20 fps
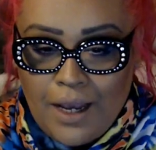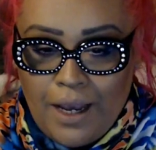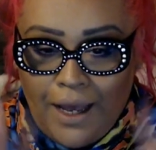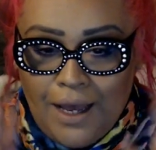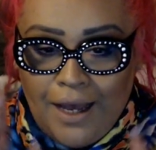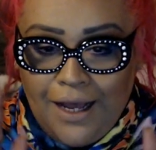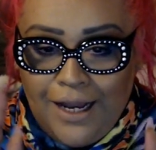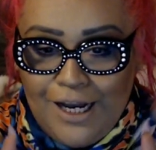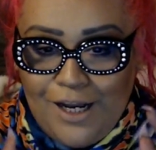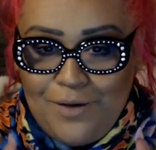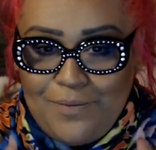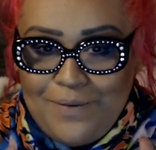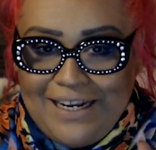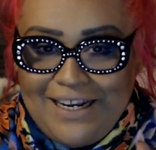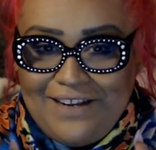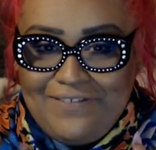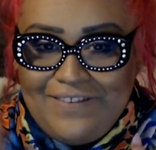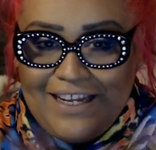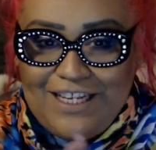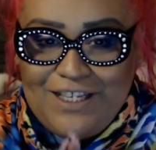Hello my
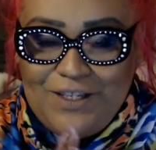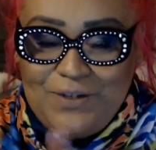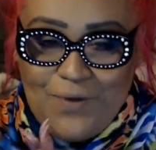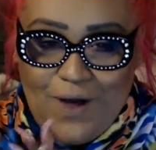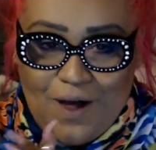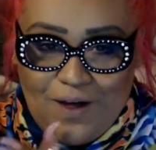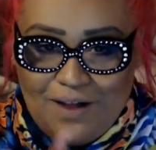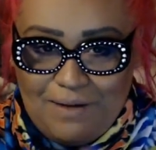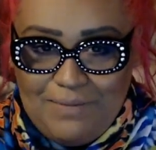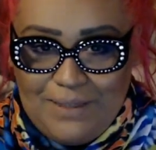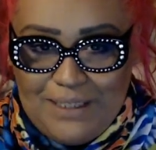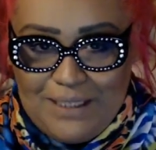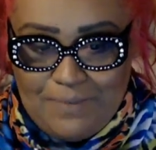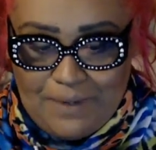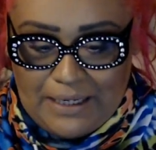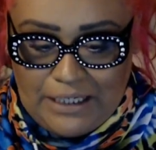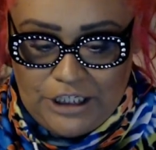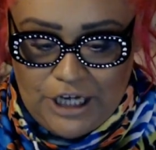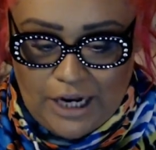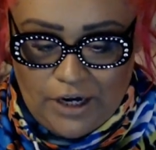lovelies, welcome to
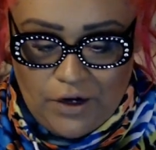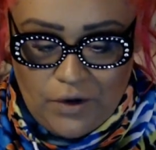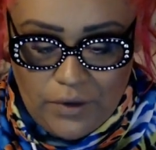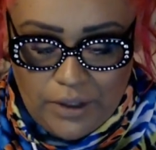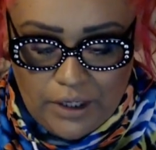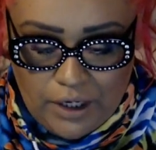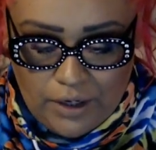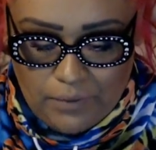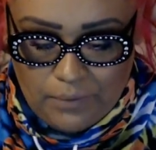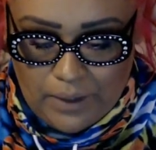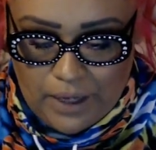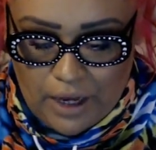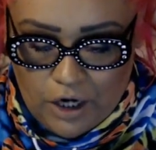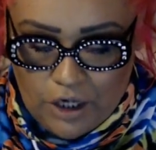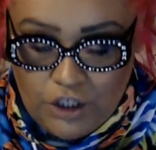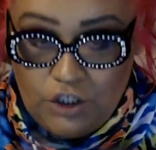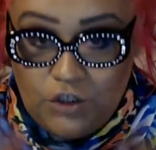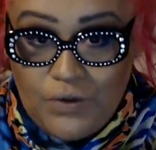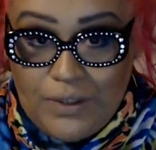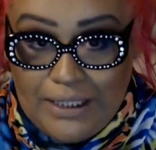my channel. Here we are
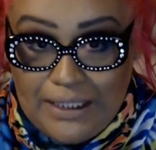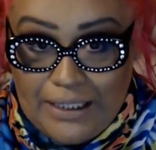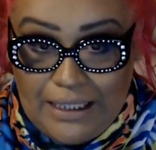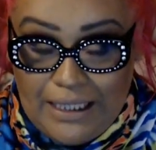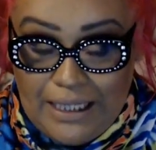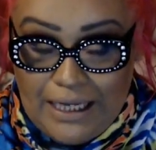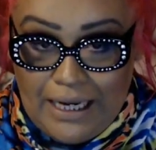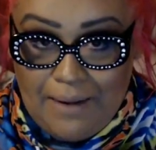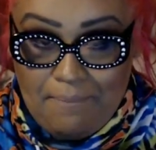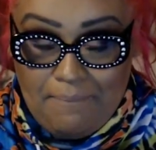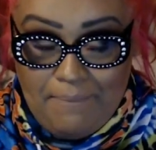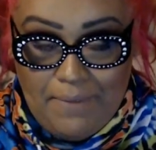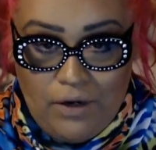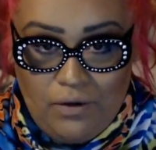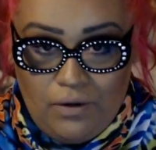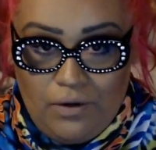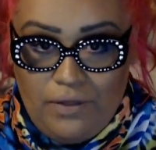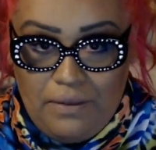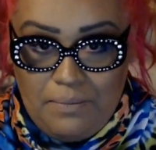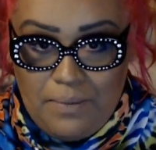doing the middle
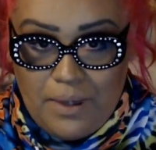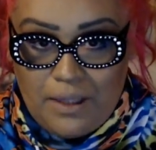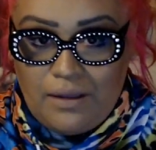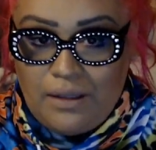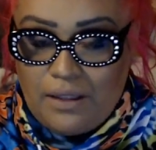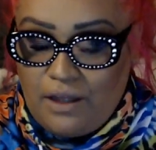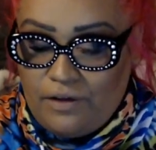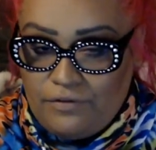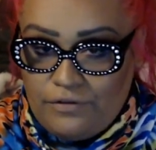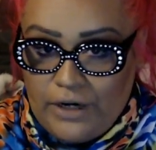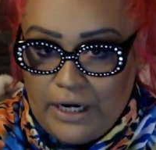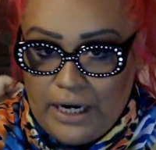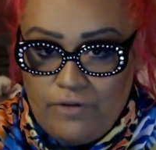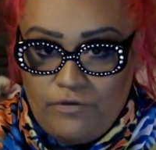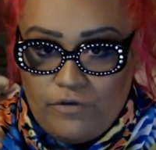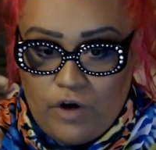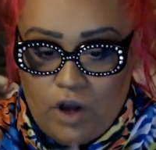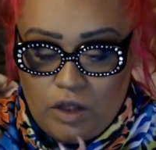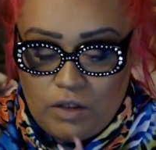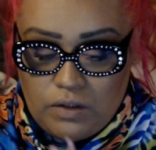of the month love reading
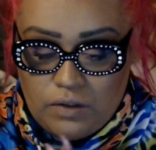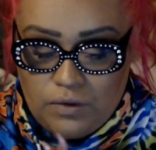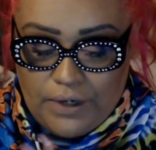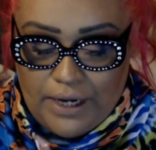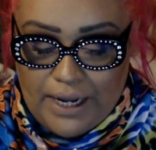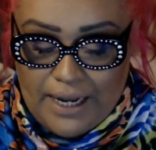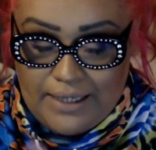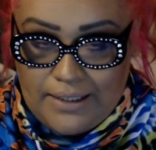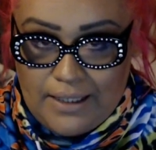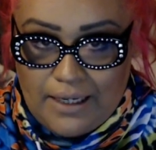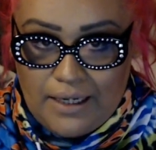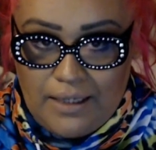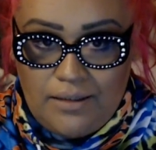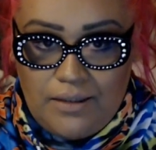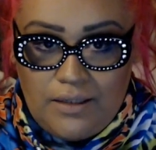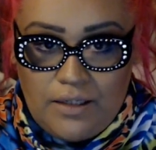for all zodiac signs.